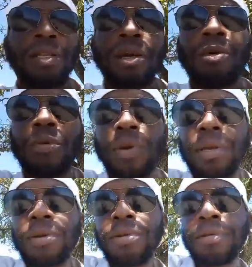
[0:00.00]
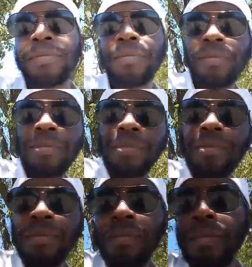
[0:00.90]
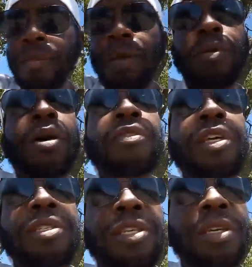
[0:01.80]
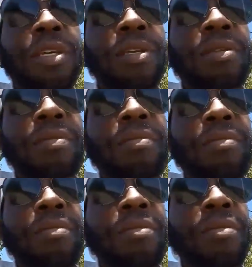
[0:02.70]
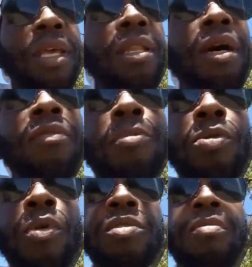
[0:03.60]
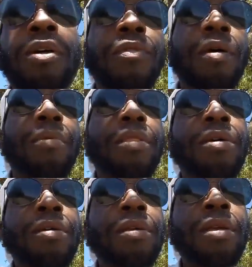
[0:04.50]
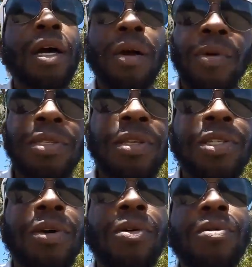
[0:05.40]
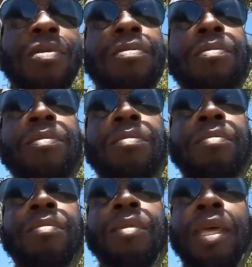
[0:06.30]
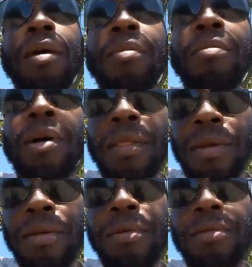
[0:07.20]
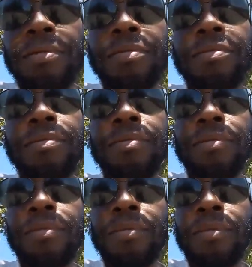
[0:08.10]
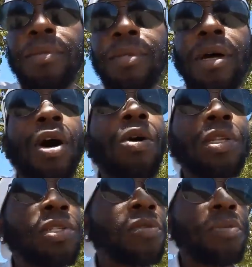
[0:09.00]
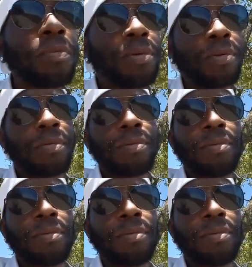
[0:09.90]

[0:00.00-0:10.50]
that were real, that were authentic and lovable was my grandmother, God rest her soul, and my mother. The only two people.